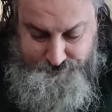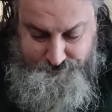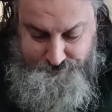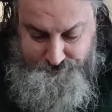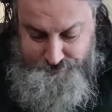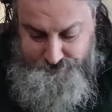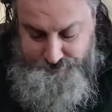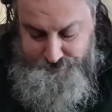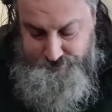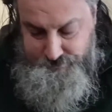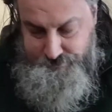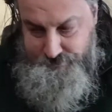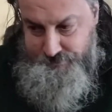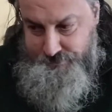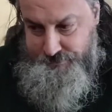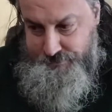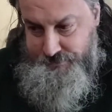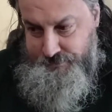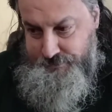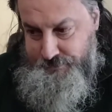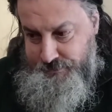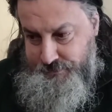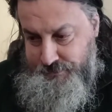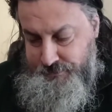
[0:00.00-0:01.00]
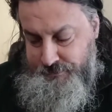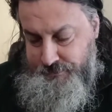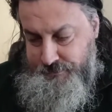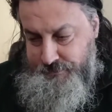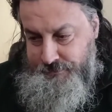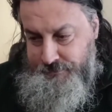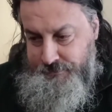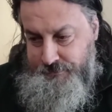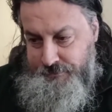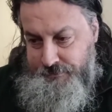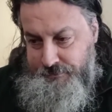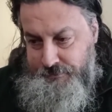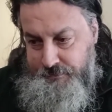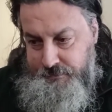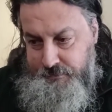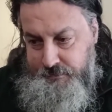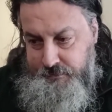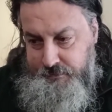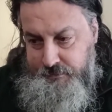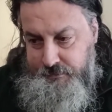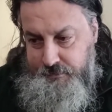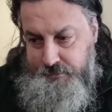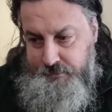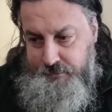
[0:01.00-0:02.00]

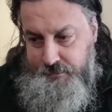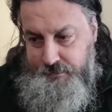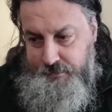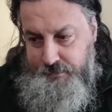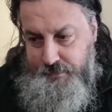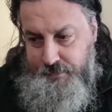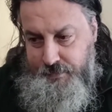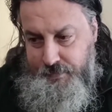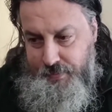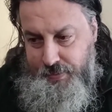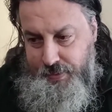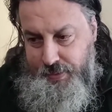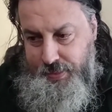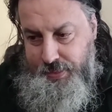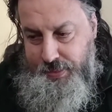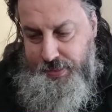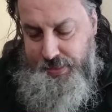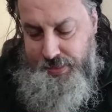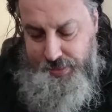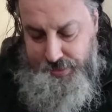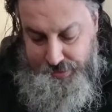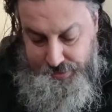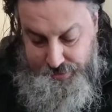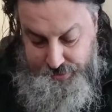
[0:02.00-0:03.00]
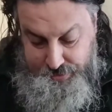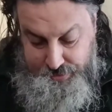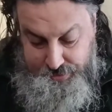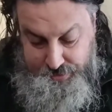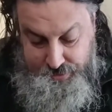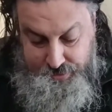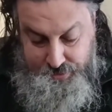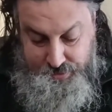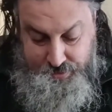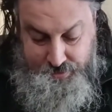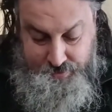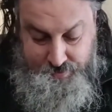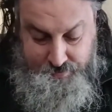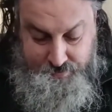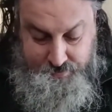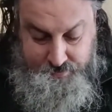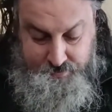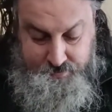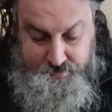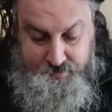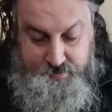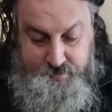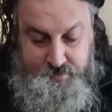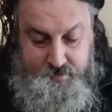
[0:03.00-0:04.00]

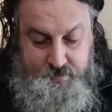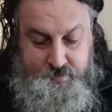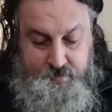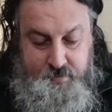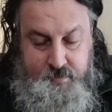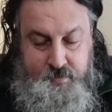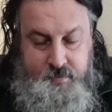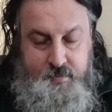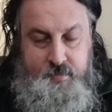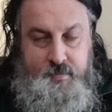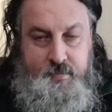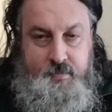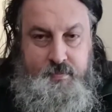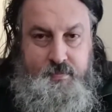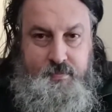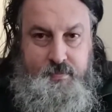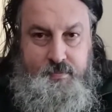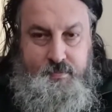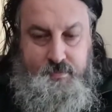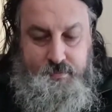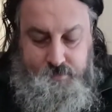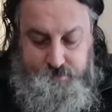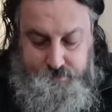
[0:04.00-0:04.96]
[no speech]